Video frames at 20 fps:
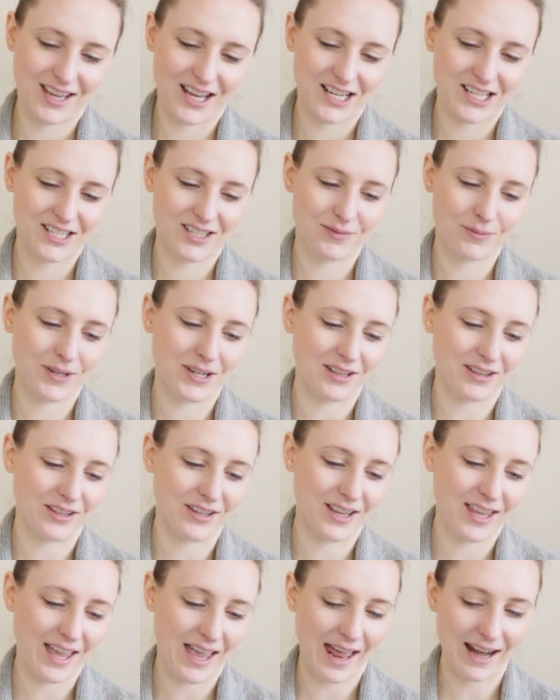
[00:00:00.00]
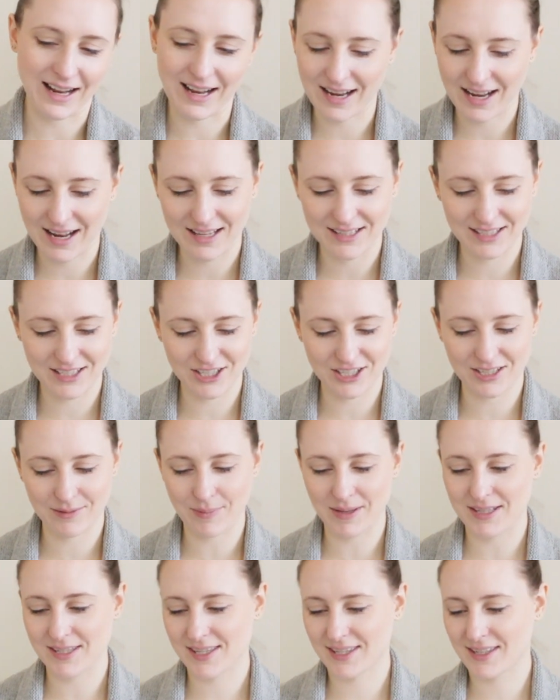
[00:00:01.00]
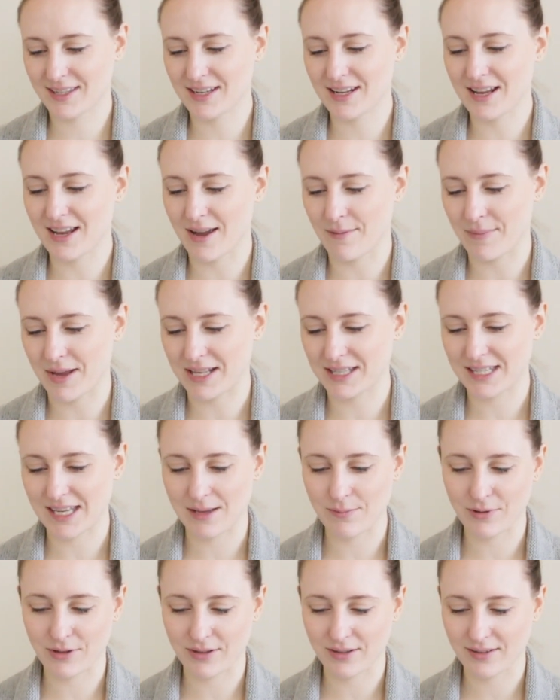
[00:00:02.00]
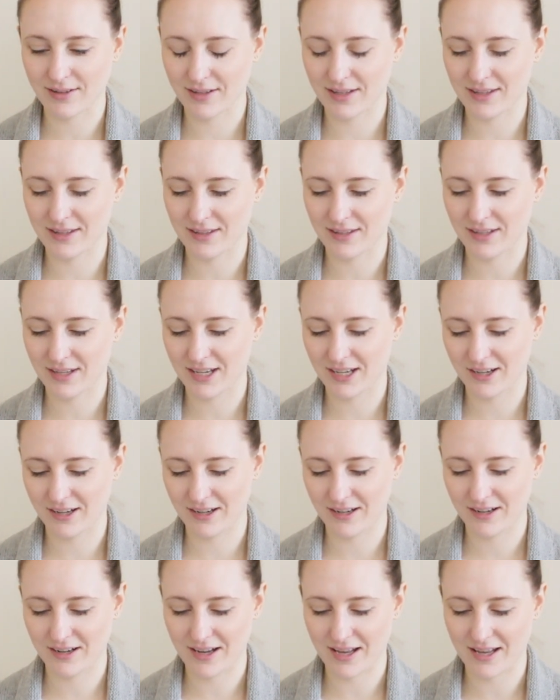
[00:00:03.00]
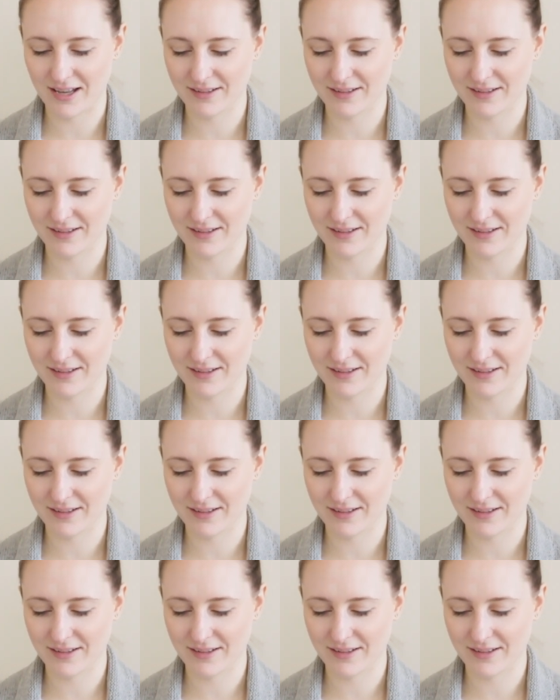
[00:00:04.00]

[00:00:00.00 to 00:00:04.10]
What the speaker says: just want to look at it. It's just been sitting on my table in here.